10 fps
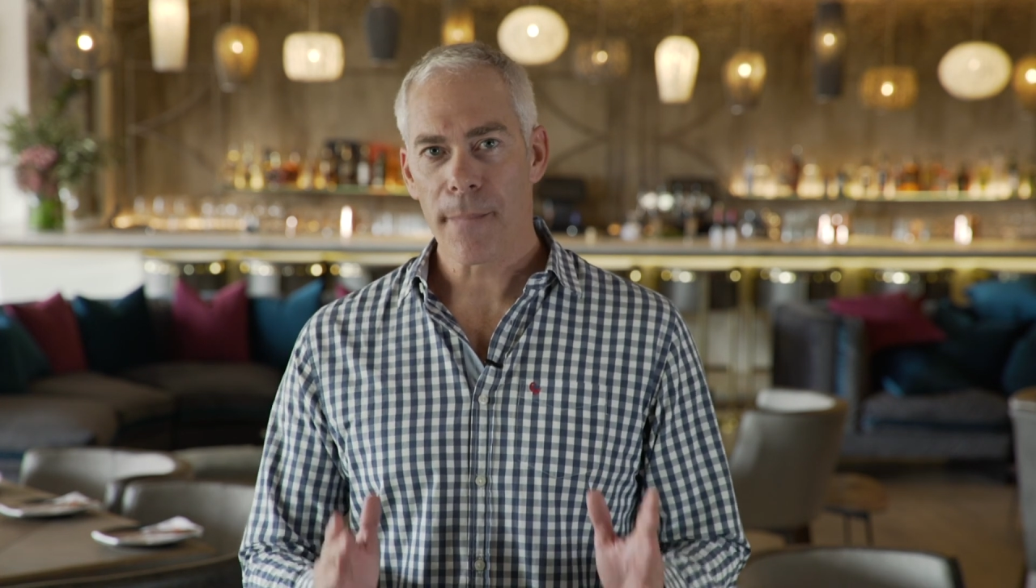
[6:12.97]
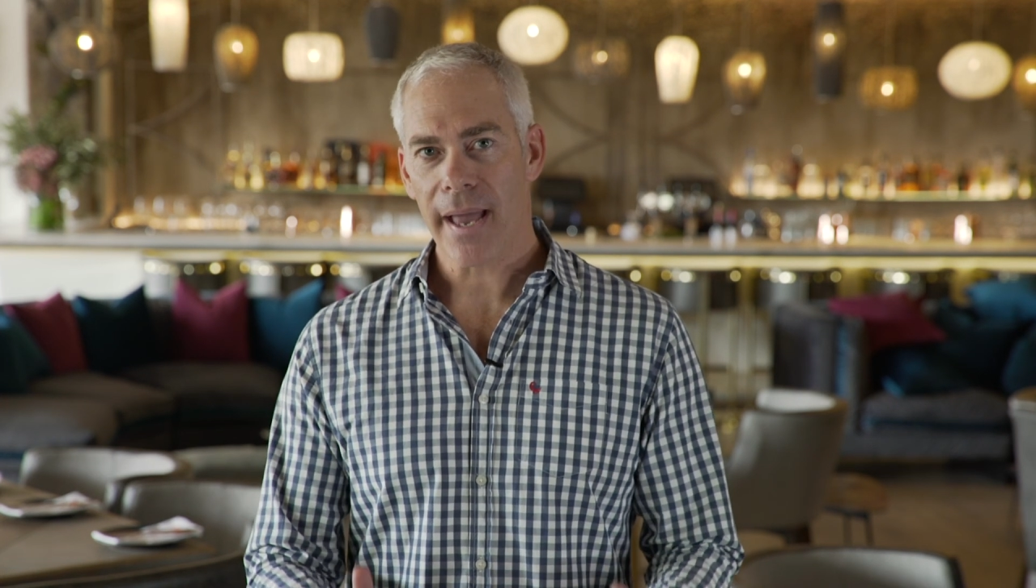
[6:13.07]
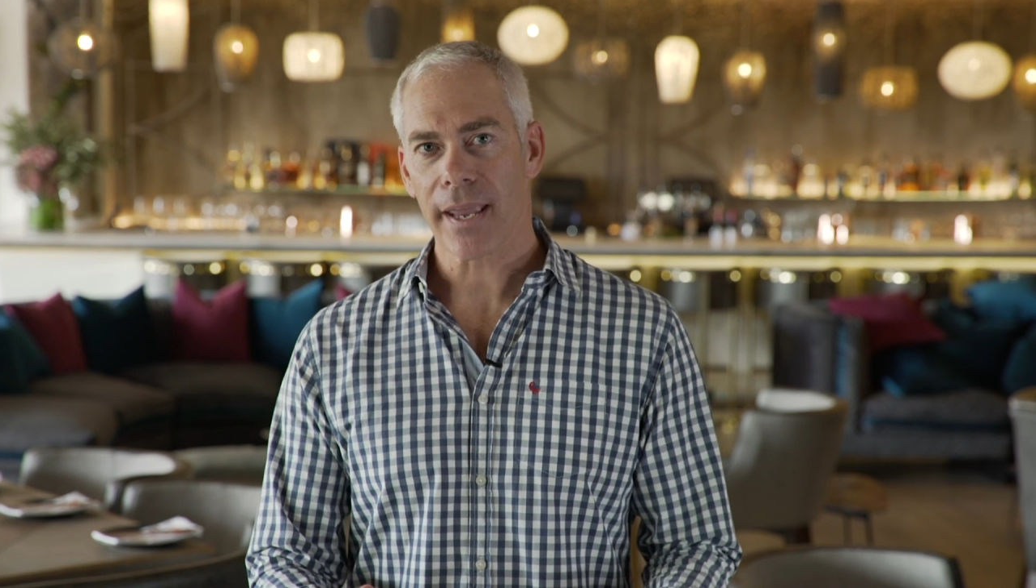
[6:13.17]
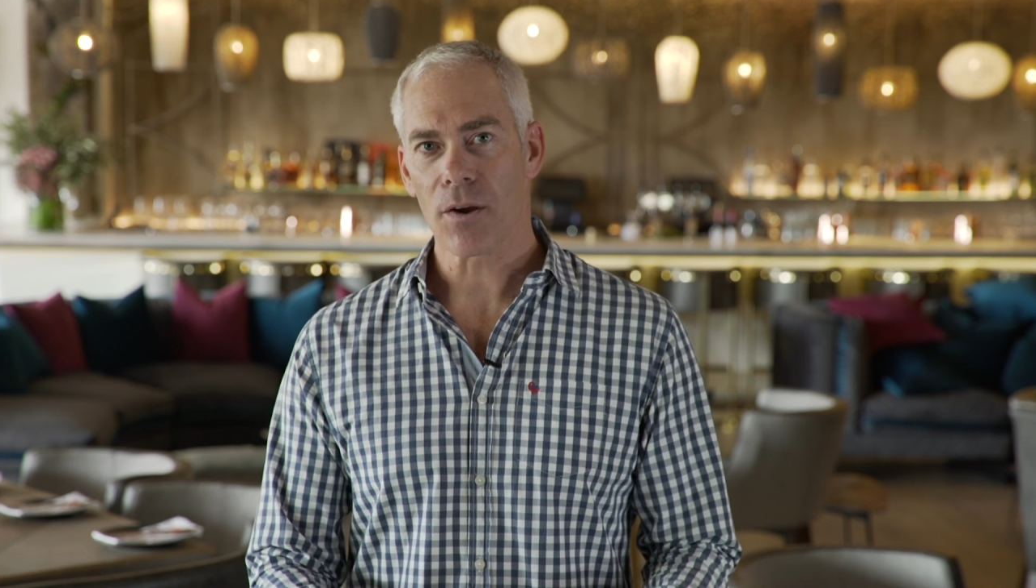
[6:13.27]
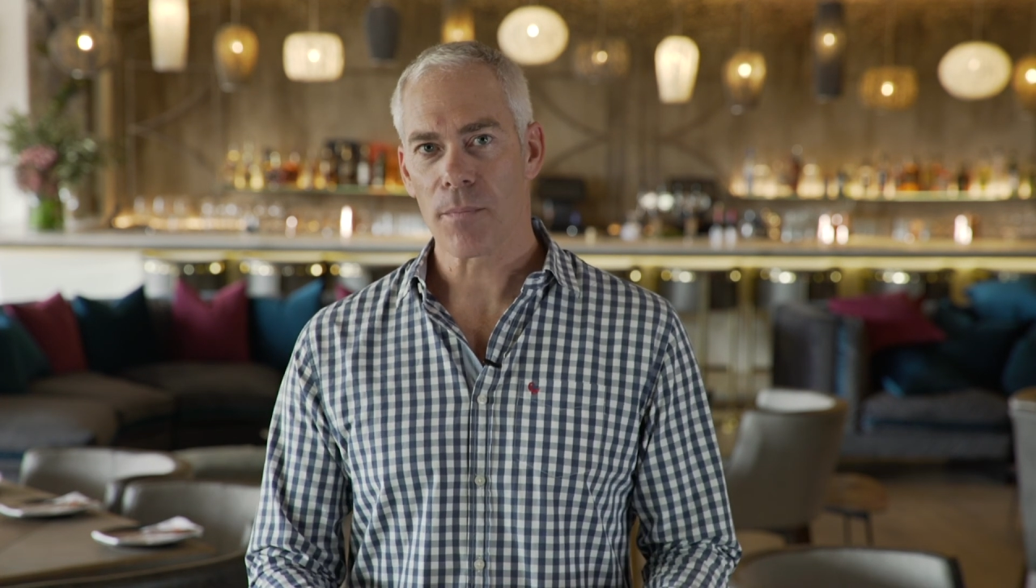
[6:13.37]

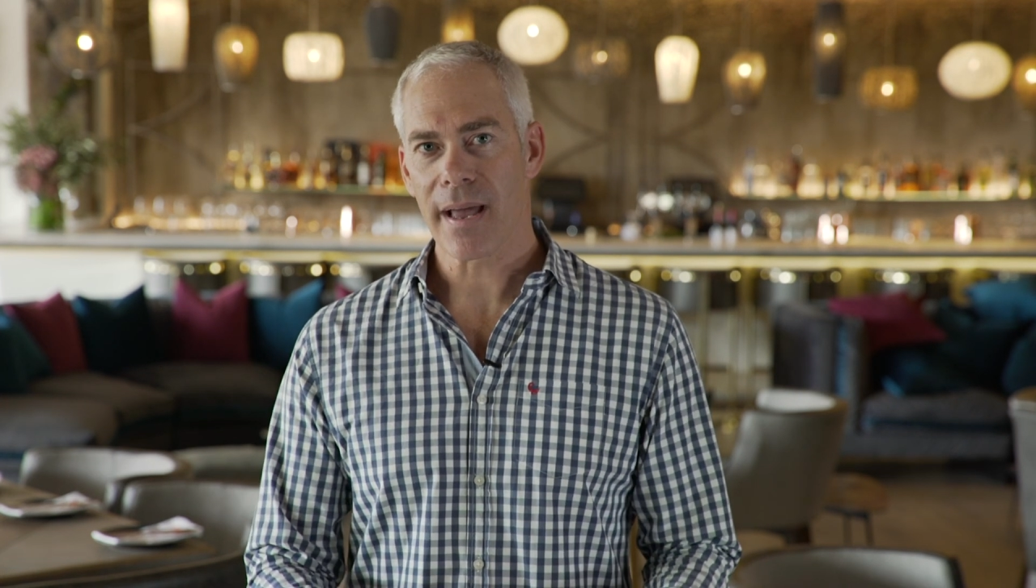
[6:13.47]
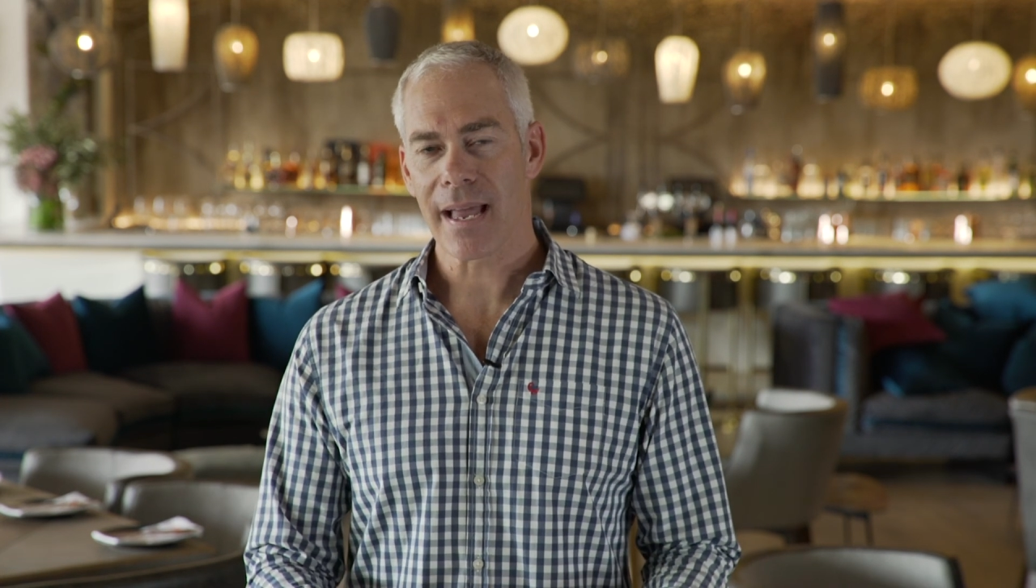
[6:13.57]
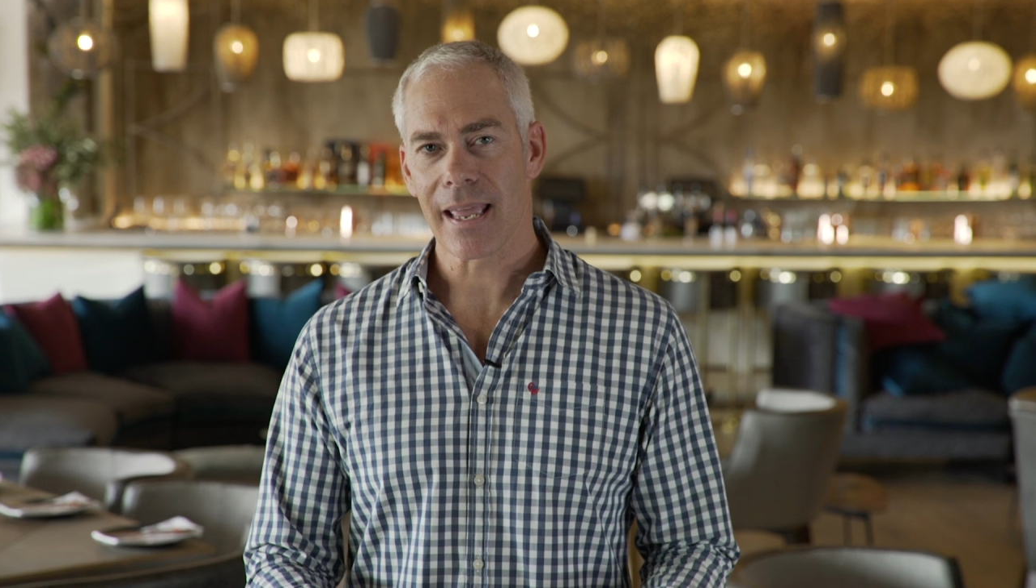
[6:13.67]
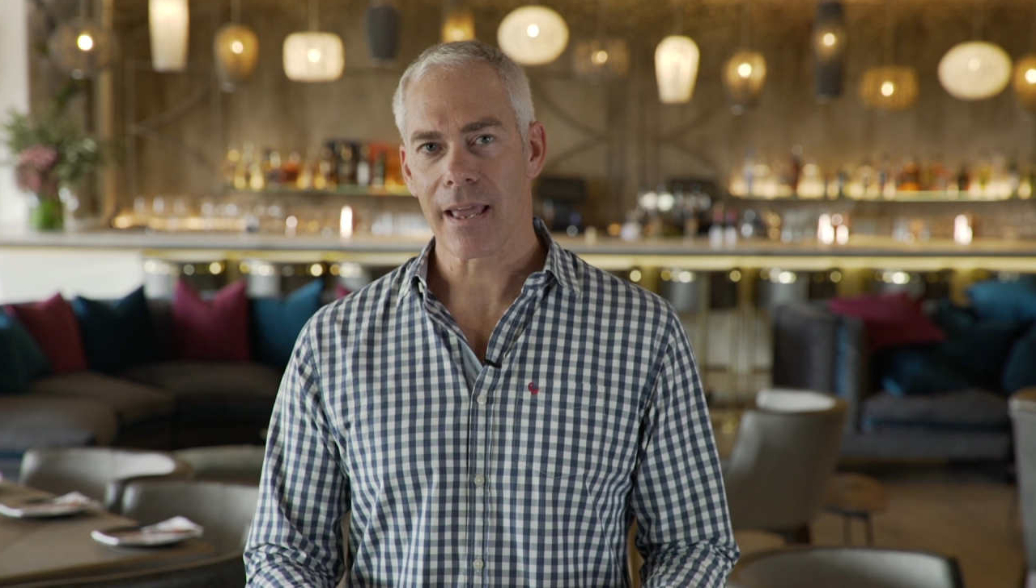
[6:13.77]
Pack your bag